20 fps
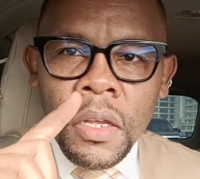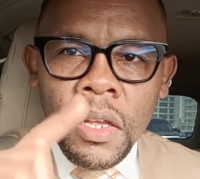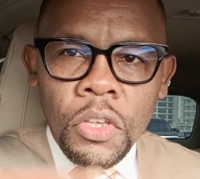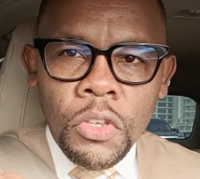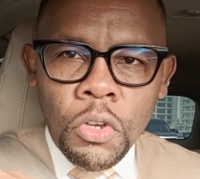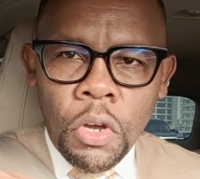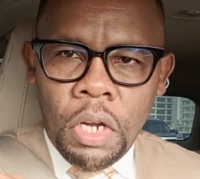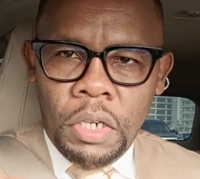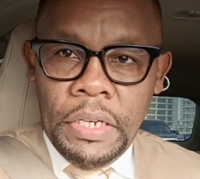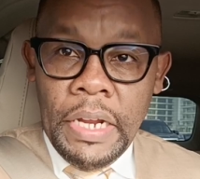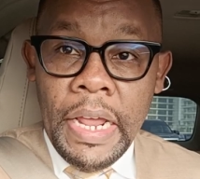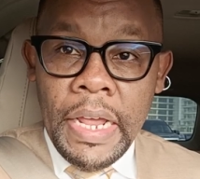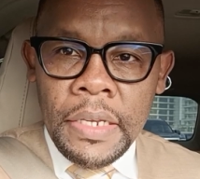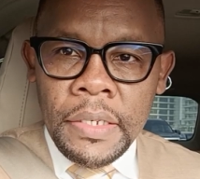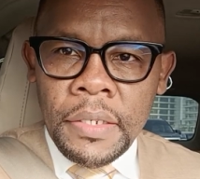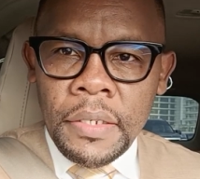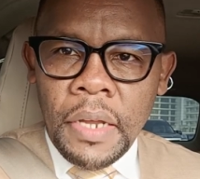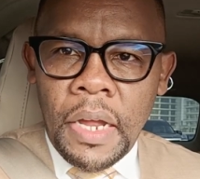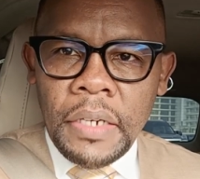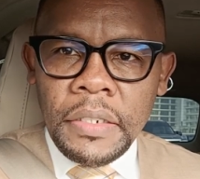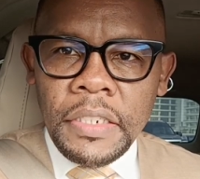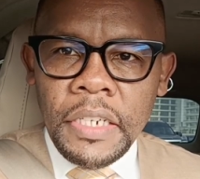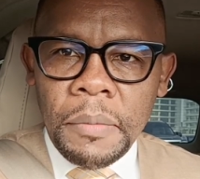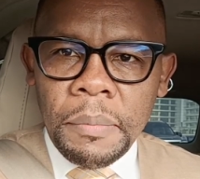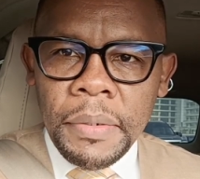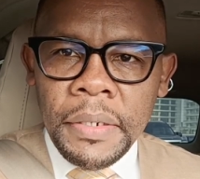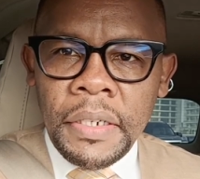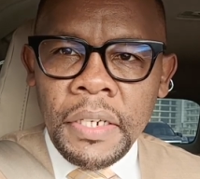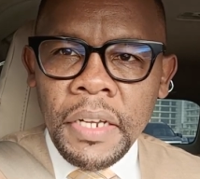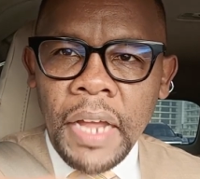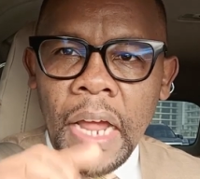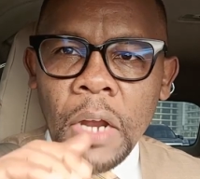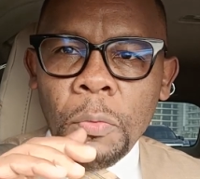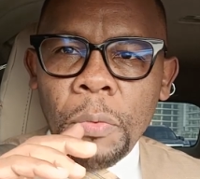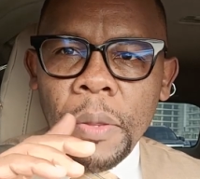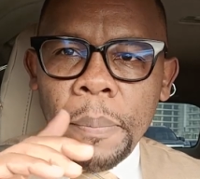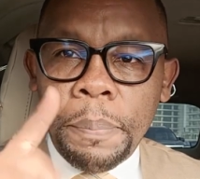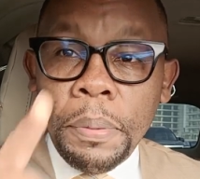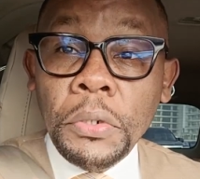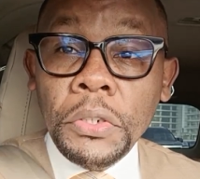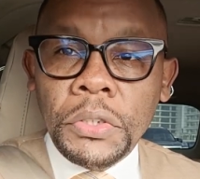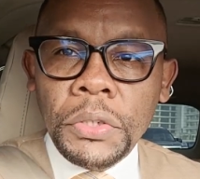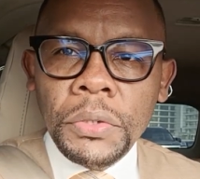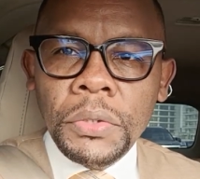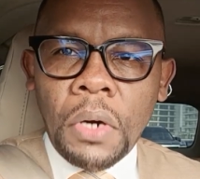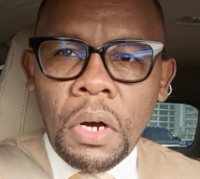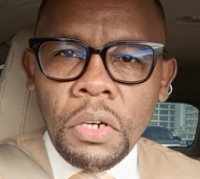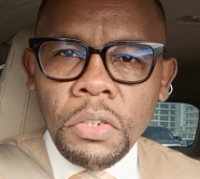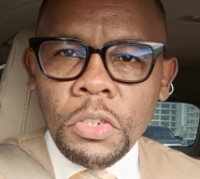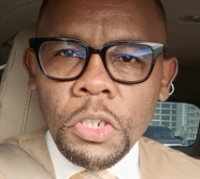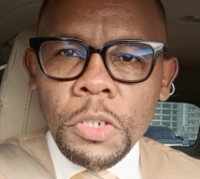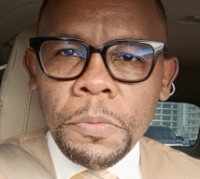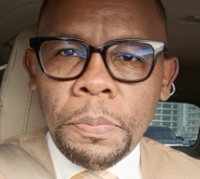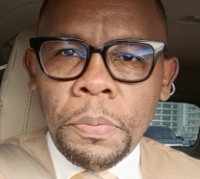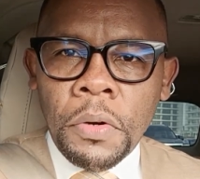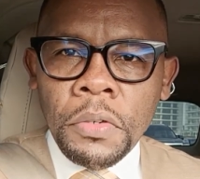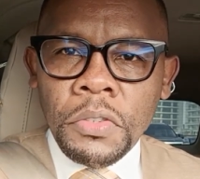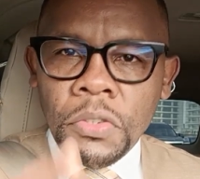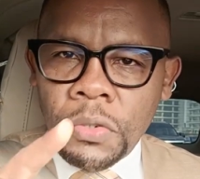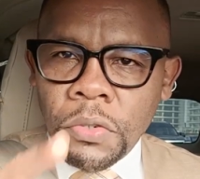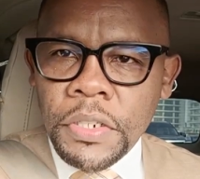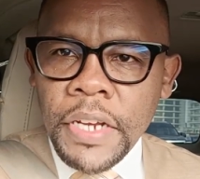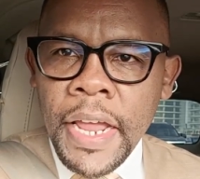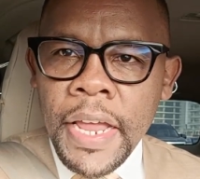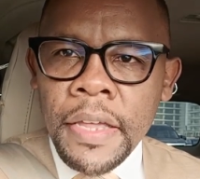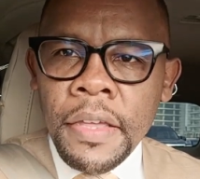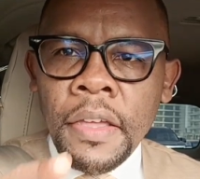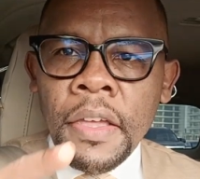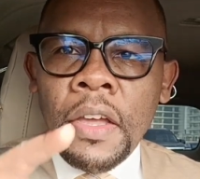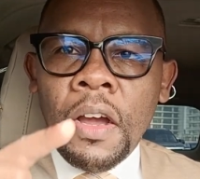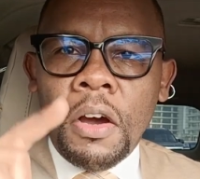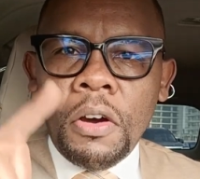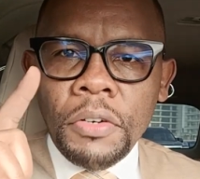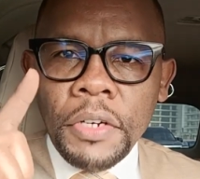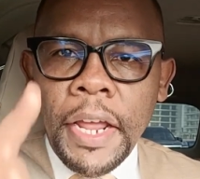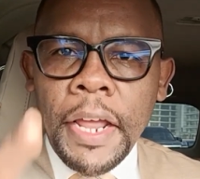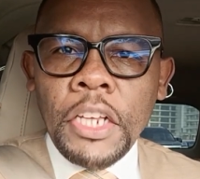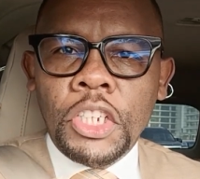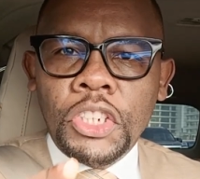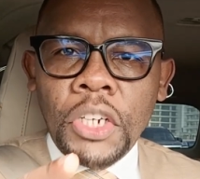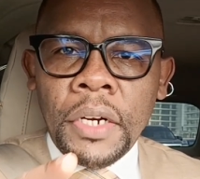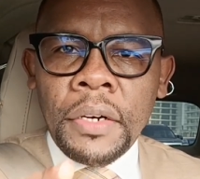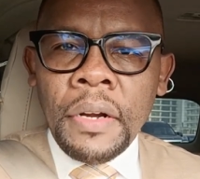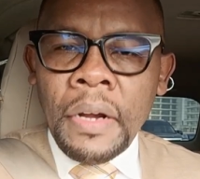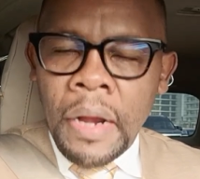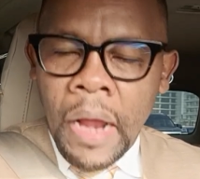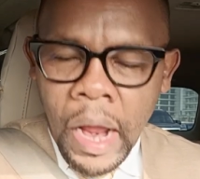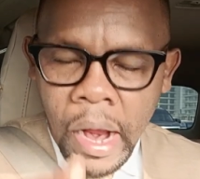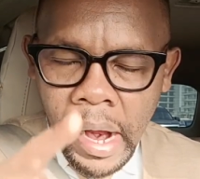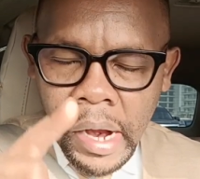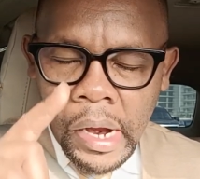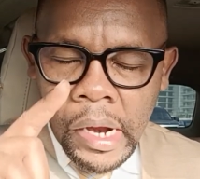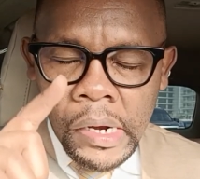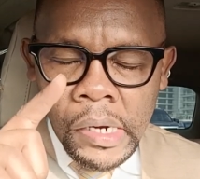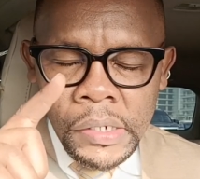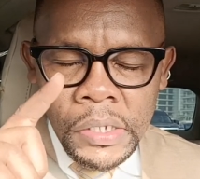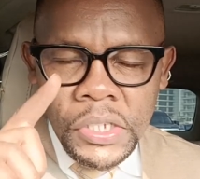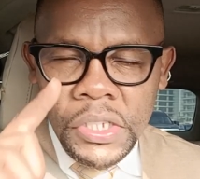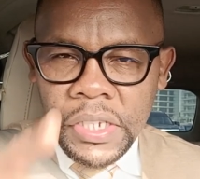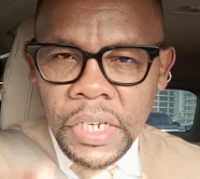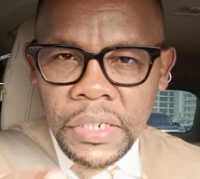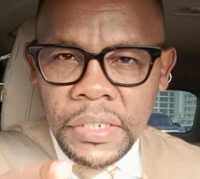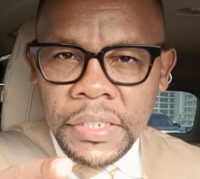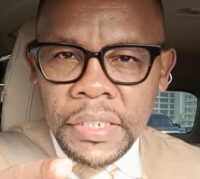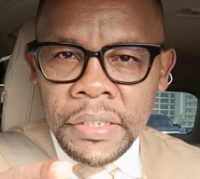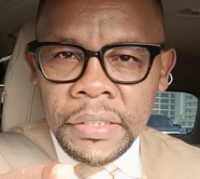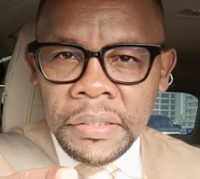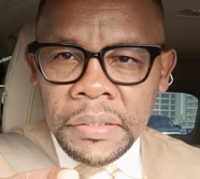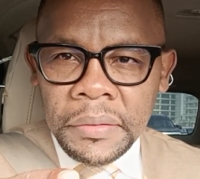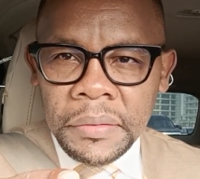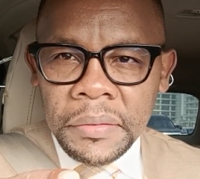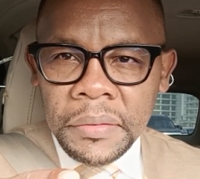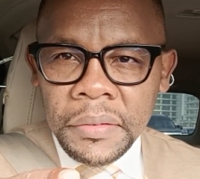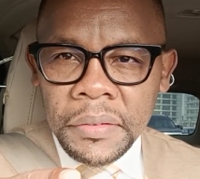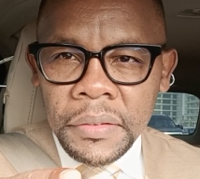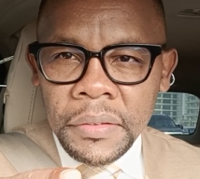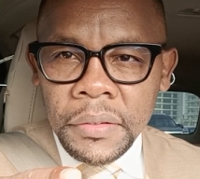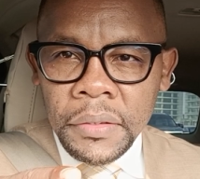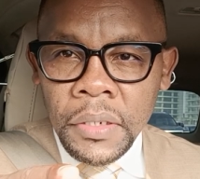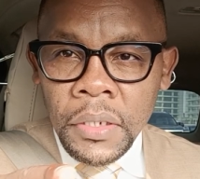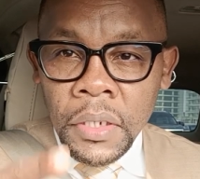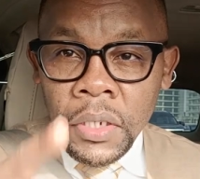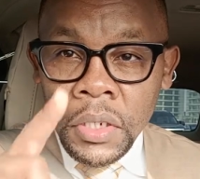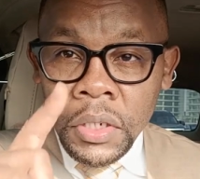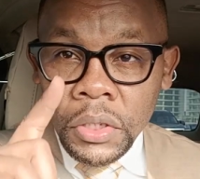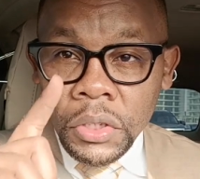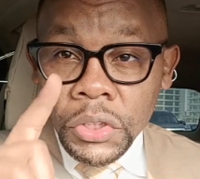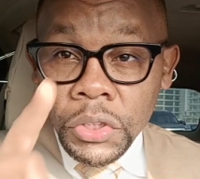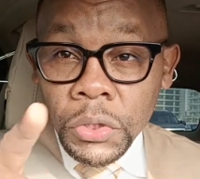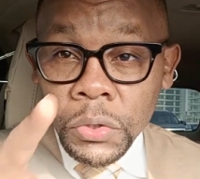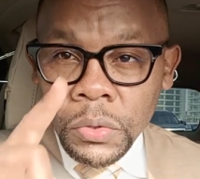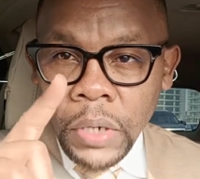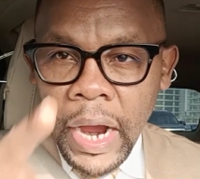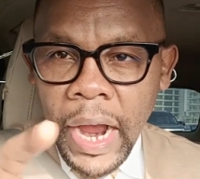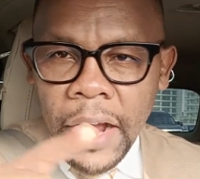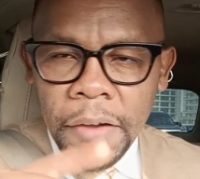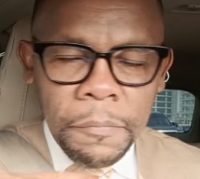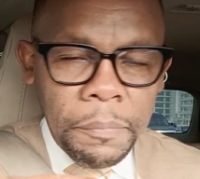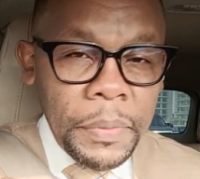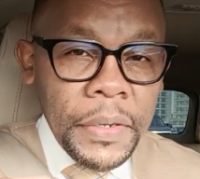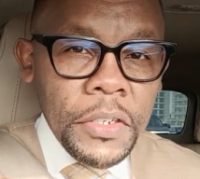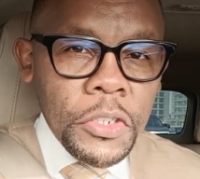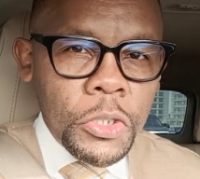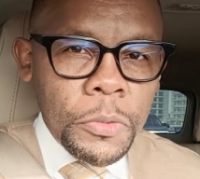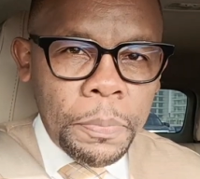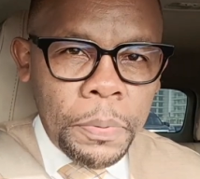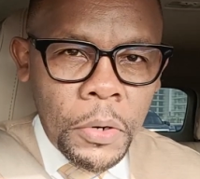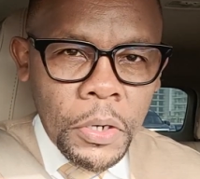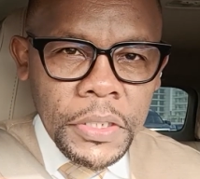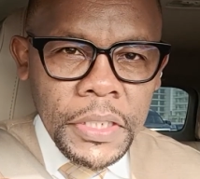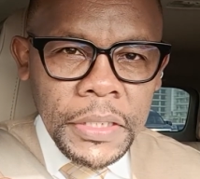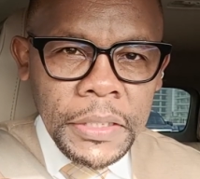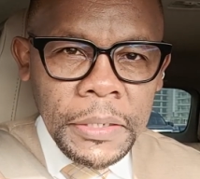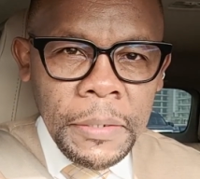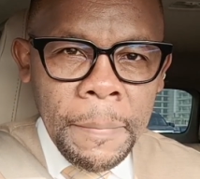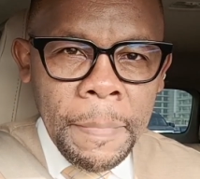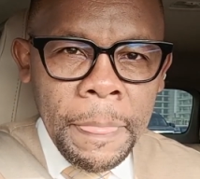Your days are numbered, and we put you on the spot today on HR Uncensored. You have been spotted.